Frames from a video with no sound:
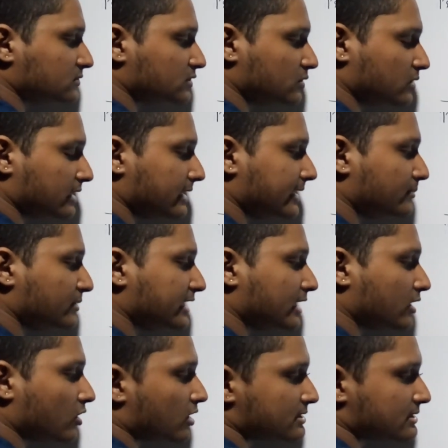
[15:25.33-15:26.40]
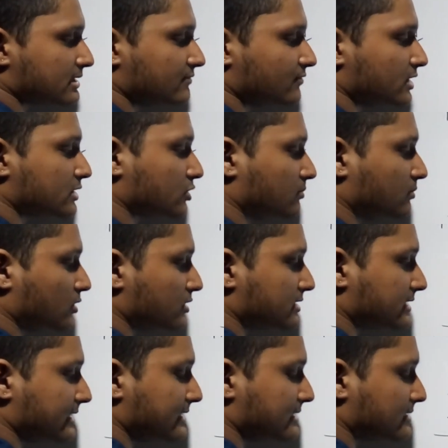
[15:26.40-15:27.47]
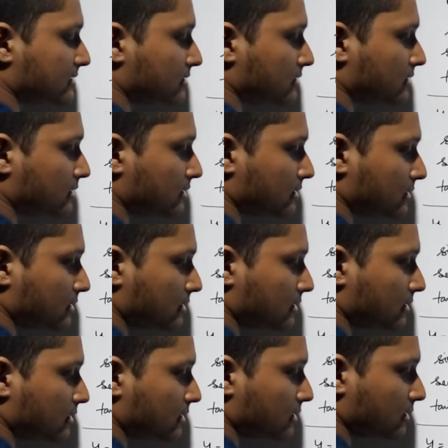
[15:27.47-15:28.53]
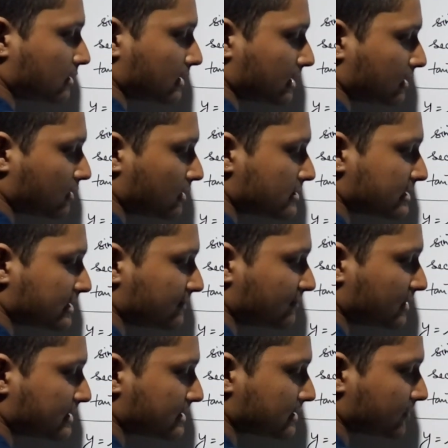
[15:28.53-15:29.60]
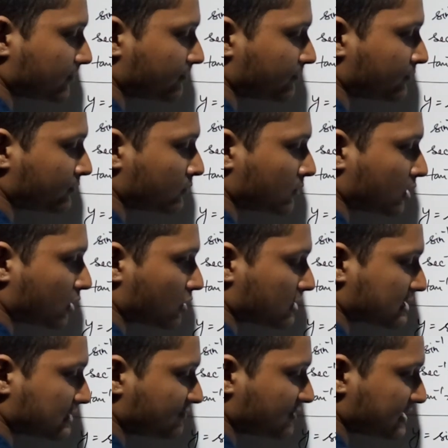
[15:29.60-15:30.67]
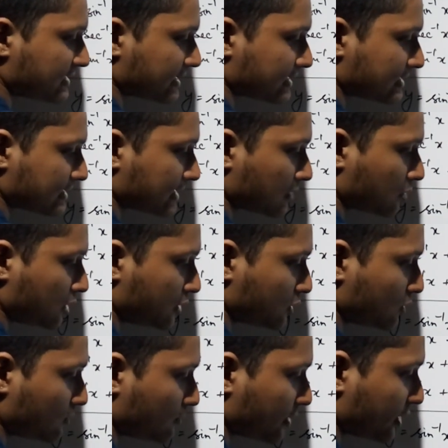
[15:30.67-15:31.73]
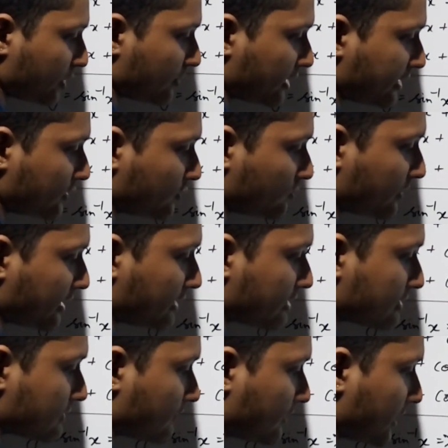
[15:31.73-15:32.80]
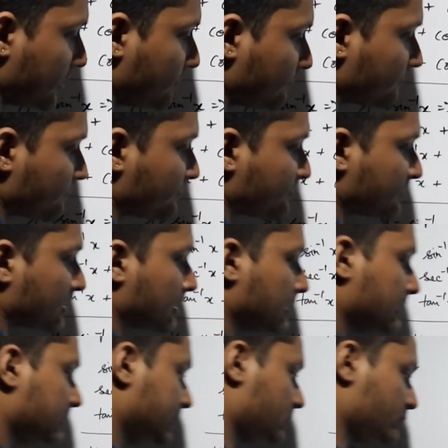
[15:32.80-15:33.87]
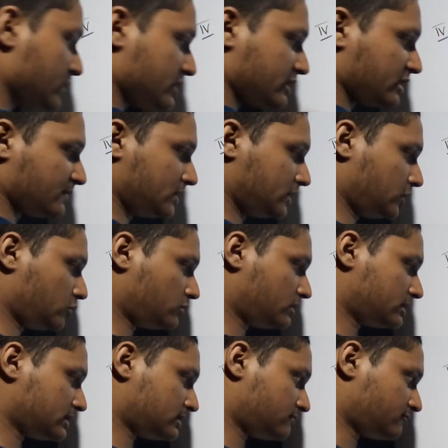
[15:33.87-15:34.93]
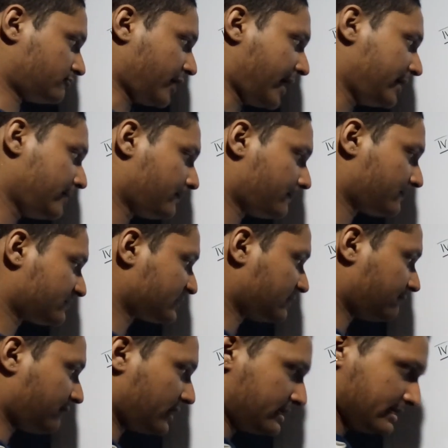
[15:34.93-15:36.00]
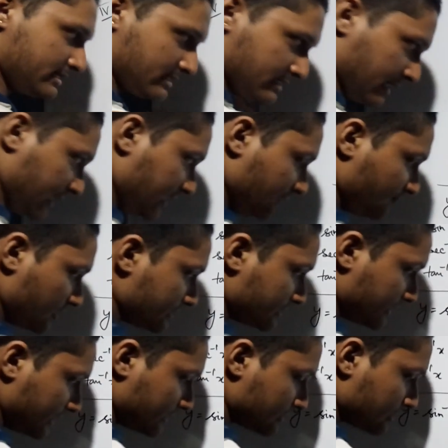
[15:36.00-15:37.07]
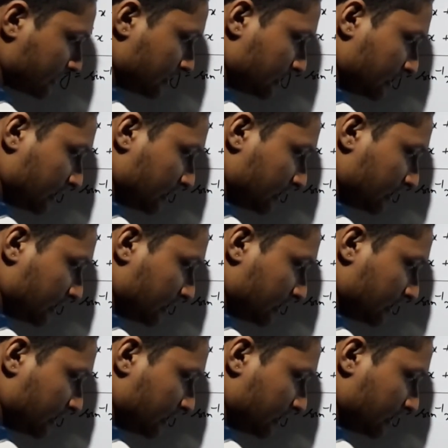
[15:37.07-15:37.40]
So okay, let me take cos inverse on both sides. Okay, cos inverse x is equal to pi by 2 minus y. Let me substitute this y is sine inverse x.